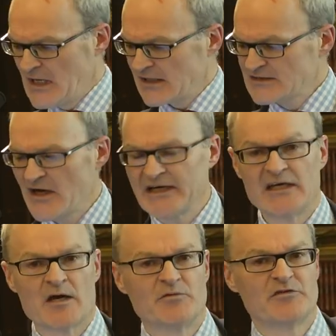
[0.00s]
a tiny
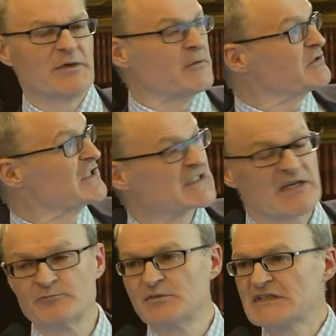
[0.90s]
number of people, just
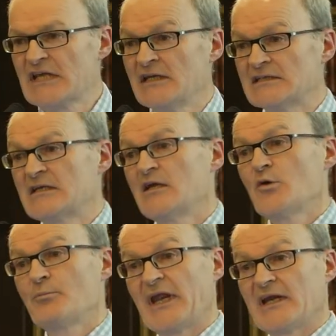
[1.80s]
7%,
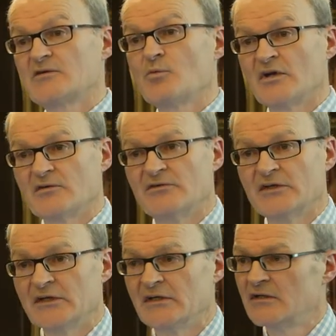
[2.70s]
picked one of
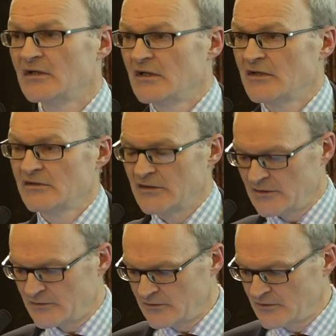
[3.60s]
the
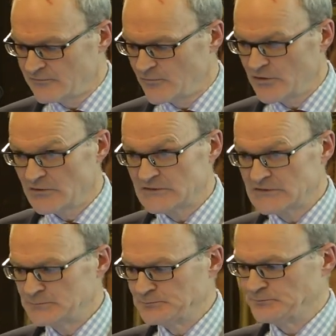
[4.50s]
foils.